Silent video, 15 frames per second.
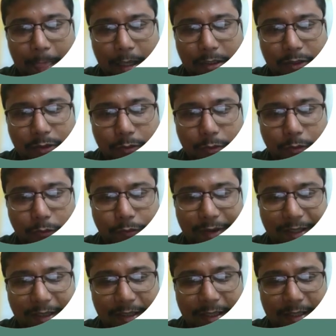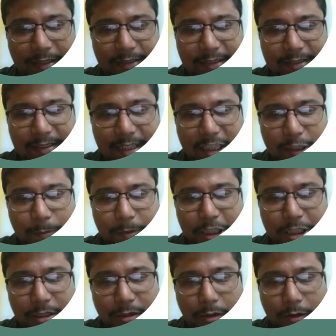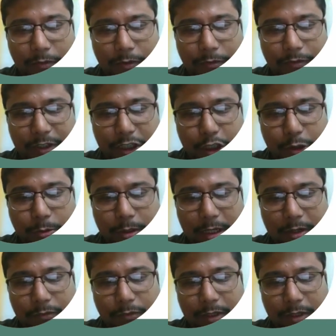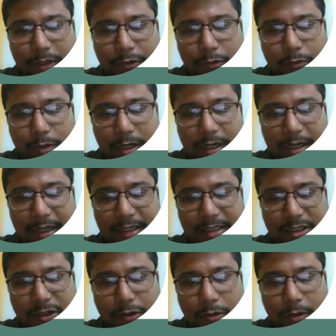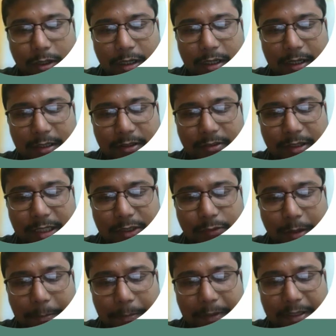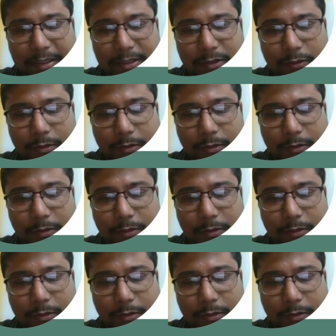So when there is a suspicion of a fistula, we do a test called a 3 swab test.